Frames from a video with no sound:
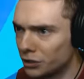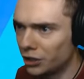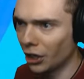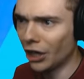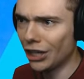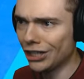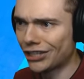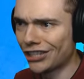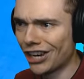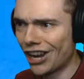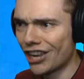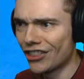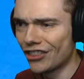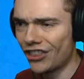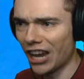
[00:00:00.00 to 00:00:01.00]
does
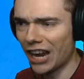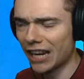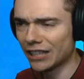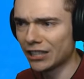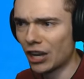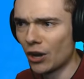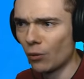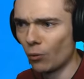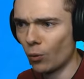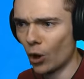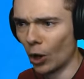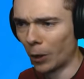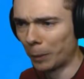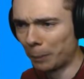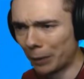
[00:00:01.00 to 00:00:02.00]
that
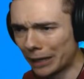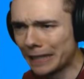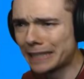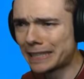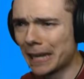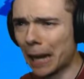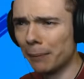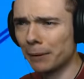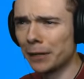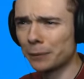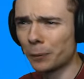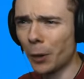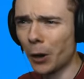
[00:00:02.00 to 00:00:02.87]
work? Please tell me it